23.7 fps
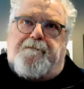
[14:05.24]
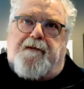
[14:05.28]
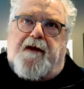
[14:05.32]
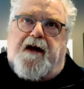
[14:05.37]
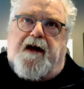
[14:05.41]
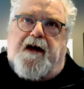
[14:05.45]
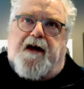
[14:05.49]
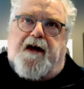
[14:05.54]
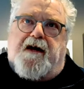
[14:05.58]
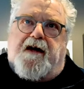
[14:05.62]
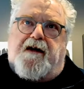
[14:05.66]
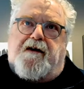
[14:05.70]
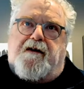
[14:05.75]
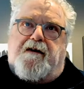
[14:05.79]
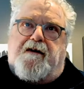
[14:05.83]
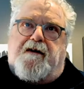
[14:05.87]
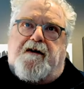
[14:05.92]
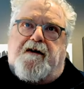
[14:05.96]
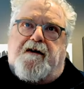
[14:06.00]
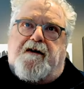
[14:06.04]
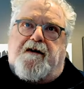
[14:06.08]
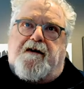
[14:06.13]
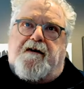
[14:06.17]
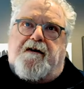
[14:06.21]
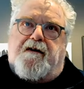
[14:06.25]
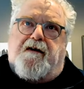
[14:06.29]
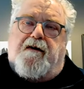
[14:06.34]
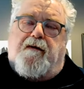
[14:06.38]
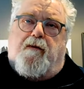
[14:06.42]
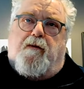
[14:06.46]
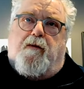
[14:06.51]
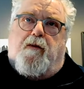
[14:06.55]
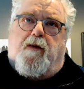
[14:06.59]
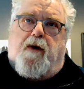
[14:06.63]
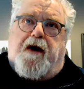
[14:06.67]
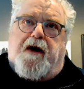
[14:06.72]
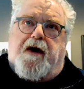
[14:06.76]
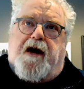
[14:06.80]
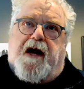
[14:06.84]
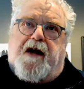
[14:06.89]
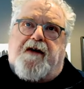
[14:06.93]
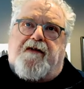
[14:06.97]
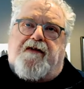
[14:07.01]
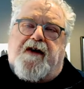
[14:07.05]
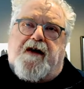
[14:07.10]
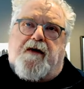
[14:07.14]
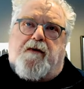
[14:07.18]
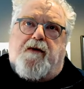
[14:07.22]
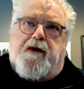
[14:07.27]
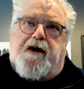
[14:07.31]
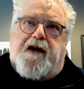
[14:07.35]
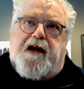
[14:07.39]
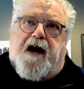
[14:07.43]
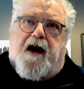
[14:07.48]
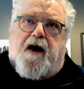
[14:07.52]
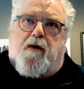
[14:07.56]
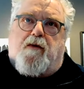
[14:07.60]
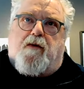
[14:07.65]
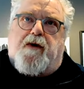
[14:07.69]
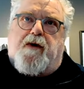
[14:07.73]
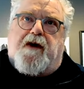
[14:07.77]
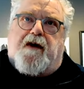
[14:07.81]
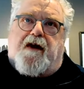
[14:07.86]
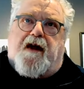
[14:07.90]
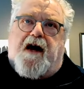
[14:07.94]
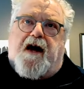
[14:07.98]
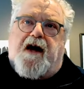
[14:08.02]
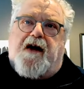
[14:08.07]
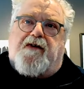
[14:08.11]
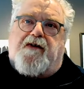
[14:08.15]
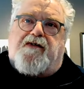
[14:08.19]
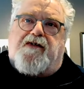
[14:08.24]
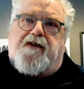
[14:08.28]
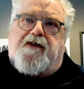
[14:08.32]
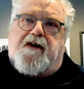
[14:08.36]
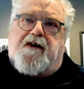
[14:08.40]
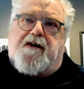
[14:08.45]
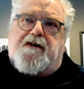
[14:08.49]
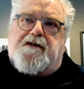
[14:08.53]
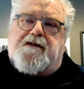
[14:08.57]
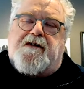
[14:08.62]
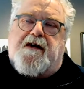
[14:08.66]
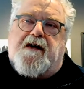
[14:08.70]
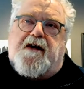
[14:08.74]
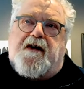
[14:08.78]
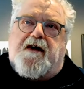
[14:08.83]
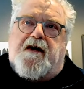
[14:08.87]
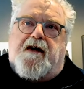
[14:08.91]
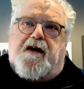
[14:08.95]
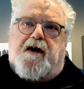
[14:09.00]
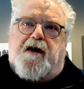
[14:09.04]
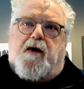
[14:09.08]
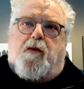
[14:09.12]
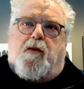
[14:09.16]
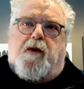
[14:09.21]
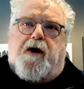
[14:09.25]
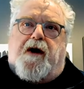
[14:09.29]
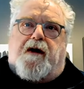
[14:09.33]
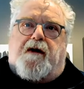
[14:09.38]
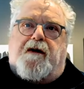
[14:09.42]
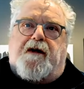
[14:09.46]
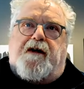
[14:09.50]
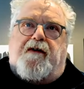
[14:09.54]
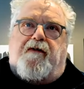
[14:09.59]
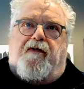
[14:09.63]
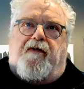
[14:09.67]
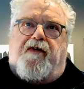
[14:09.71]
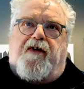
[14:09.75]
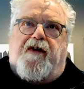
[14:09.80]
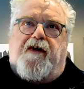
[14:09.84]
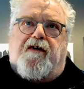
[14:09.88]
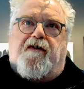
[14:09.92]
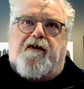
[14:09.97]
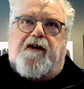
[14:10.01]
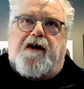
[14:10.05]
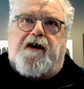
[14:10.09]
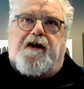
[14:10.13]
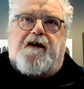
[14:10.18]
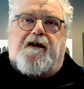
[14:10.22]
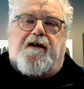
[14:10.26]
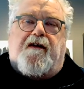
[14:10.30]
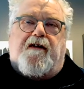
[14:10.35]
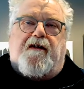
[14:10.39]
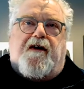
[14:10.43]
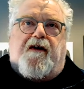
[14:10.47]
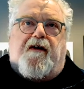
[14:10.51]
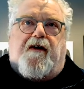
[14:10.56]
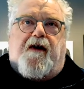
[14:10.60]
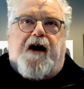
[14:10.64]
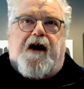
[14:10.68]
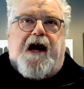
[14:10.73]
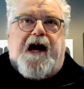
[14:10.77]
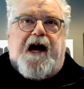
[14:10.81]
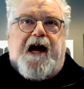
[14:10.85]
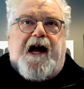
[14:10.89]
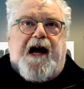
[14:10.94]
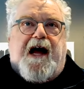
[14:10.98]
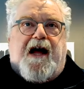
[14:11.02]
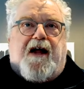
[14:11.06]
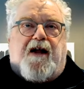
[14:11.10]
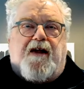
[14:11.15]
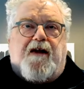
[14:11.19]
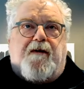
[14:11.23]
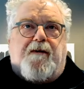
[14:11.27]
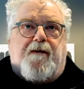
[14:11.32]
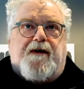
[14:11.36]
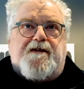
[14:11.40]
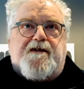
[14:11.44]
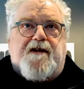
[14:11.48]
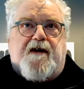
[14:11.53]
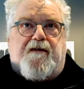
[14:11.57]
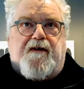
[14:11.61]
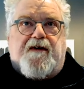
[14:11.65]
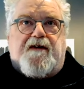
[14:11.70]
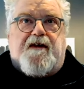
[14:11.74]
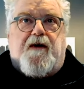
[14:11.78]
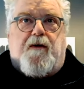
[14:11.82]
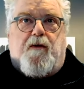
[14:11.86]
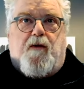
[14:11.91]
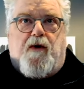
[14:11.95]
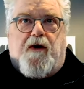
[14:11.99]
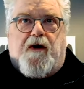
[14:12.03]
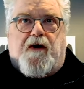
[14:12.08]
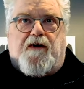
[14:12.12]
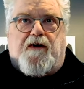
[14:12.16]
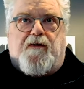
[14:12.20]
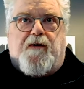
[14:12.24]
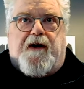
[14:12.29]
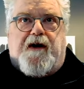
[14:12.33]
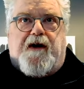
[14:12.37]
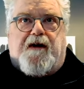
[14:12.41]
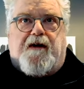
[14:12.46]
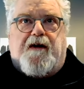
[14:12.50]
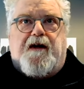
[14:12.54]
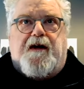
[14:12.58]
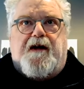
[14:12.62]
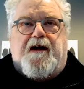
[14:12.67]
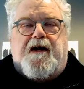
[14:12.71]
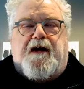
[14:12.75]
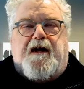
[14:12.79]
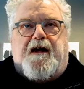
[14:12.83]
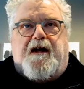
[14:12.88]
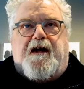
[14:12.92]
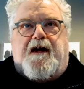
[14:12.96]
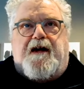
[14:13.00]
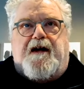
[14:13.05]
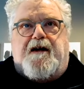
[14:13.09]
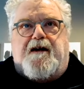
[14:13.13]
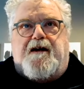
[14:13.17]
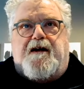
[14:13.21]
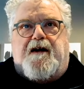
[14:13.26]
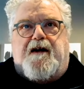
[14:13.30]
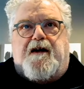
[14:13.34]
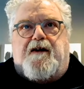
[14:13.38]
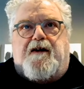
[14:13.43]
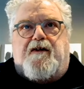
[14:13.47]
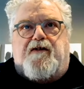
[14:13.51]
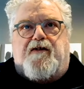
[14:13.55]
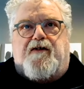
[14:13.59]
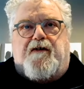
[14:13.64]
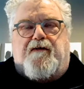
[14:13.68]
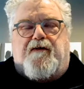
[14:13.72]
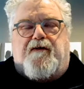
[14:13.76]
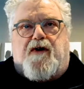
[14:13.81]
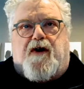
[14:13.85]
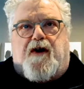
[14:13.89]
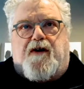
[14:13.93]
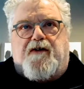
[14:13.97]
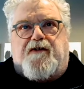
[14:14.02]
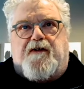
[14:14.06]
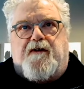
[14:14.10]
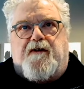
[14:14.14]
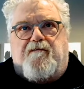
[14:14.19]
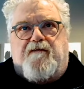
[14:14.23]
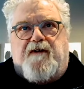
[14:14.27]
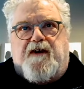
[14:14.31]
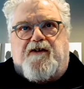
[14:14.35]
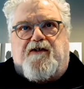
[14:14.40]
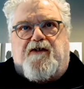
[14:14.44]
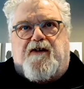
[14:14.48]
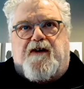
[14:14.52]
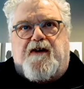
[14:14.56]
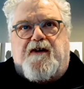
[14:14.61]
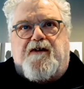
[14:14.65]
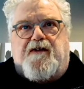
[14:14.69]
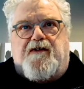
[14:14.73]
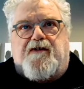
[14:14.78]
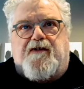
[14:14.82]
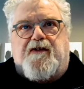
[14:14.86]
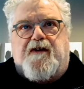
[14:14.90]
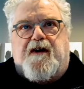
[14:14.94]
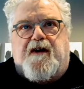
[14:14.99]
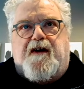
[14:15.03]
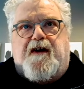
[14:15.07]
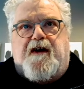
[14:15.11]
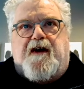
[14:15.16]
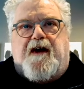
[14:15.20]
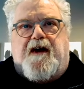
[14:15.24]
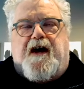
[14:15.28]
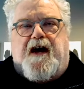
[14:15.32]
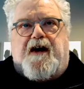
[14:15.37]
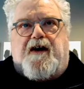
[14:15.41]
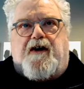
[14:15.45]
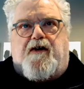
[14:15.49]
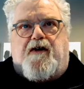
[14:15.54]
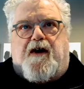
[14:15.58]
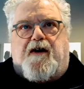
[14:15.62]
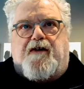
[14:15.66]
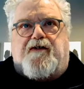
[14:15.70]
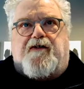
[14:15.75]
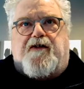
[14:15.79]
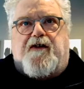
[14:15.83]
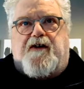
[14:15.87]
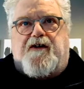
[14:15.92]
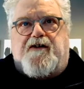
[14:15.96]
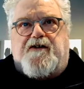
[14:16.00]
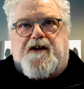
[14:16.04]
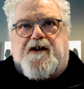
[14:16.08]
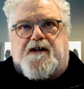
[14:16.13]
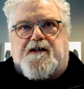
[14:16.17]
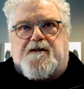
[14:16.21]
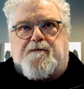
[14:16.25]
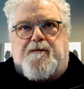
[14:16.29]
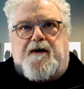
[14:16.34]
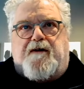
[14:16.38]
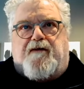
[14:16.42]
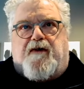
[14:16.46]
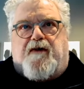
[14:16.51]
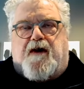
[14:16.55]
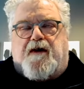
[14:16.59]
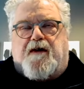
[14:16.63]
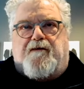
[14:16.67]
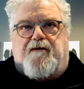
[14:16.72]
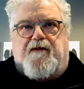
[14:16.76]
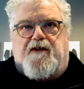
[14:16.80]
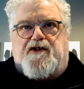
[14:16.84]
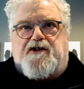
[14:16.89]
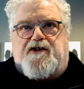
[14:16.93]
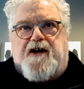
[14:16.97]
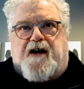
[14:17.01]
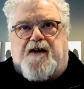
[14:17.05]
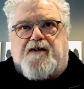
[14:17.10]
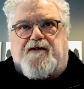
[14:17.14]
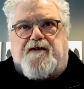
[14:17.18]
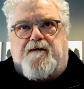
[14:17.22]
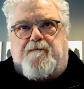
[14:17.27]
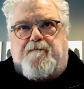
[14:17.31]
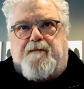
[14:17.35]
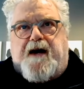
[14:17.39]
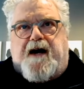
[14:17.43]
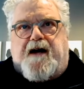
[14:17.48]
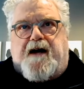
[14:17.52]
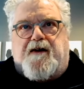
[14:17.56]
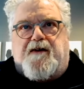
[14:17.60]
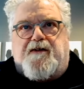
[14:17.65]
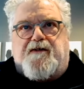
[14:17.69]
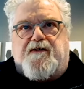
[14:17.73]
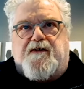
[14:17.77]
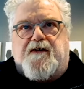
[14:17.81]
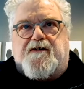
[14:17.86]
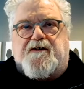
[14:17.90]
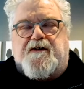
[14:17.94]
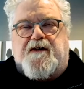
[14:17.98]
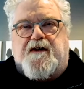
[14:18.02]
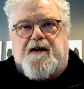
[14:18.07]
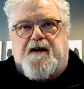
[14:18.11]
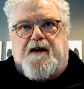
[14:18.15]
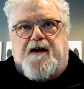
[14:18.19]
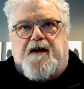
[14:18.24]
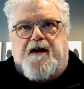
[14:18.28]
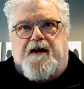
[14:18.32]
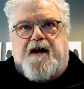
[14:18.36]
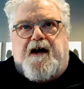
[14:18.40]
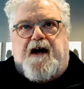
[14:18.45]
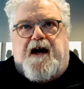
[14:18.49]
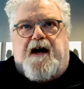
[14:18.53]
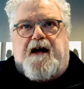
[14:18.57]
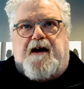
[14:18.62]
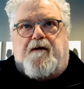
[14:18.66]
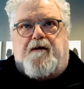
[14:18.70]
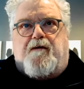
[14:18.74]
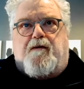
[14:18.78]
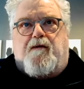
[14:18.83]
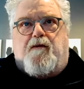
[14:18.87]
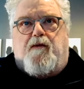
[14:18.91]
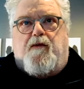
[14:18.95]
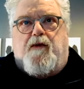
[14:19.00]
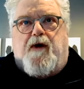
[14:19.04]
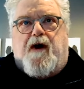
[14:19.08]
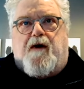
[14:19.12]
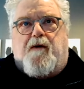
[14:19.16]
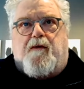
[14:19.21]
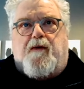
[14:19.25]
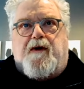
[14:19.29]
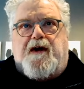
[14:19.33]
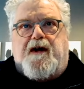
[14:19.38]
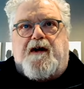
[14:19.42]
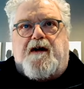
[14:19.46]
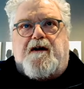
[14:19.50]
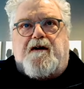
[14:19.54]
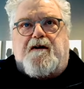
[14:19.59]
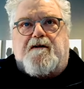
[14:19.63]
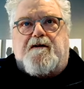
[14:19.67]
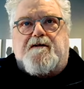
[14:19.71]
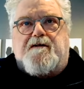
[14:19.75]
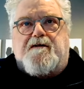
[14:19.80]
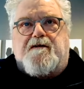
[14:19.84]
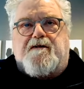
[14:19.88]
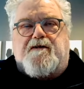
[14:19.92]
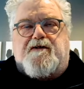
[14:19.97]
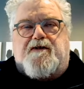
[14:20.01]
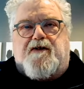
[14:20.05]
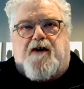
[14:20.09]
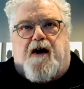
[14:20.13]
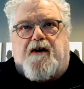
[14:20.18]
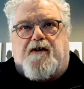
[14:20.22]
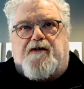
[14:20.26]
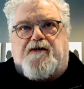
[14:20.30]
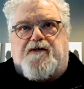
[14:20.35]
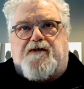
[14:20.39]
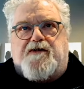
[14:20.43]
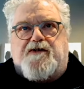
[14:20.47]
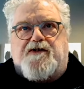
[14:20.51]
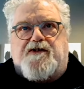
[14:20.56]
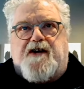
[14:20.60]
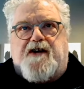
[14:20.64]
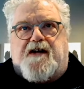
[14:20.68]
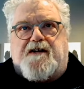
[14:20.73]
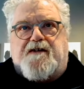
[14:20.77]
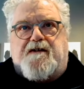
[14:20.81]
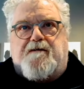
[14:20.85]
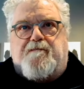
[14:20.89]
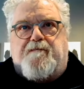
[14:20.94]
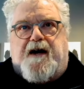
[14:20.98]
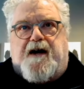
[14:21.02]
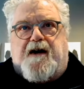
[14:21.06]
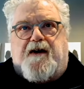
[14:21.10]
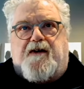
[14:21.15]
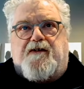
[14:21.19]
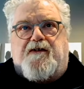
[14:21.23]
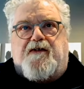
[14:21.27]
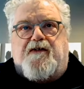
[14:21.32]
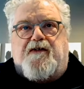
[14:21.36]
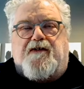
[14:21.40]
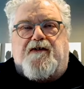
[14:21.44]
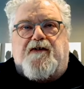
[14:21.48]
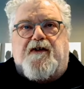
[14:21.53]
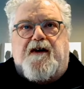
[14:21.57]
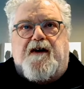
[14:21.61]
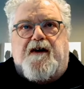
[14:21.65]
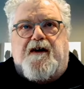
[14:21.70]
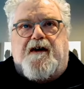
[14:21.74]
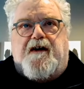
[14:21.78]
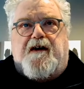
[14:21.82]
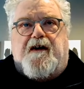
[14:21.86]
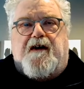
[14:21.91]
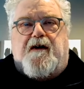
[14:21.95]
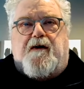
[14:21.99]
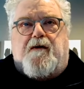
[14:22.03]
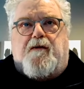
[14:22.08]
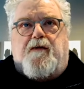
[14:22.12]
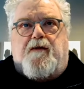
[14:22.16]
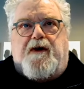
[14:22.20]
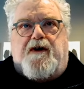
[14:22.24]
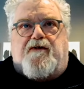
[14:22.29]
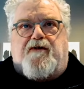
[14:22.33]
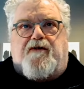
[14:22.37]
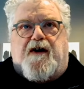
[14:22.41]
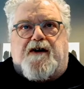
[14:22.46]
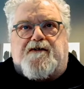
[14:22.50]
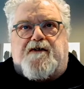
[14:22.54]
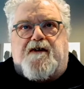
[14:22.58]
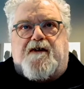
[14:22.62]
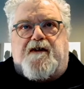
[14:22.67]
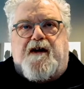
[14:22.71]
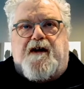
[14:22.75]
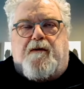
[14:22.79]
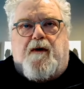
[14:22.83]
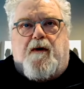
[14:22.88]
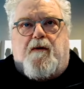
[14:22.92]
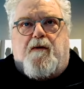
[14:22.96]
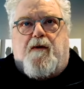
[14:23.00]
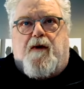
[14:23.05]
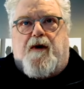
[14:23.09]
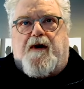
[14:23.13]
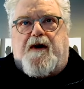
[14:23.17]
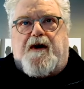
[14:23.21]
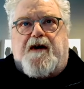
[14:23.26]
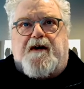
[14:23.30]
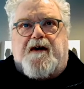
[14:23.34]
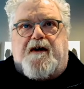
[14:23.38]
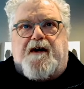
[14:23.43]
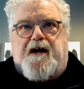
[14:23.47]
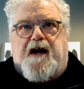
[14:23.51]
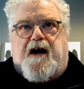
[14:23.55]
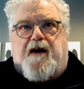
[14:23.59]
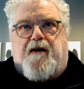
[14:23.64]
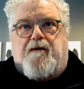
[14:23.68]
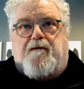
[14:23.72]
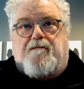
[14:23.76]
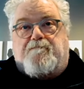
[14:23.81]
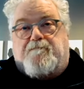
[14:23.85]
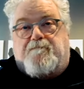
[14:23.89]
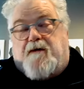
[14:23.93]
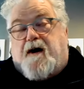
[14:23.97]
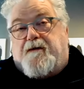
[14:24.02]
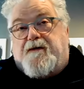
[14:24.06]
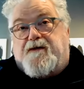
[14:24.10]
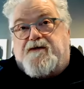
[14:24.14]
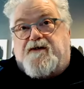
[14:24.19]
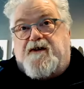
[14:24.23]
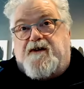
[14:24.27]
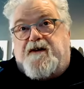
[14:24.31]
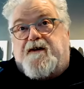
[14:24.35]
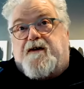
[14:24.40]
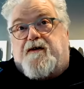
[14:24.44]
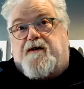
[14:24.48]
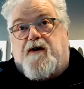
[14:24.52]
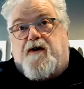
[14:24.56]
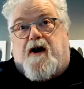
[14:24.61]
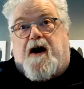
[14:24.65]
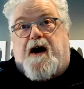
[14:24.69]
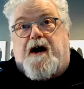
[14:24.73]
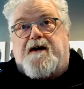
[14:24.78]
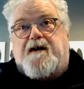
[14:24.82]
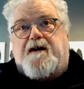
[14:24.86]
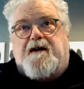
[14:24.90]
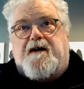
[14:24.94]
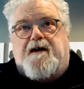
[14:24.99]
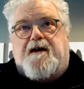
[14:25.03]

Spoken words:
And what I think we now realize is, well, in theory, there are elements of it that worked well. It needed sort of constant vigilance and constant adjustment of all of the checks and balances. And where we saw certain checks and balances, we trusted they were working, and now obviously they're not.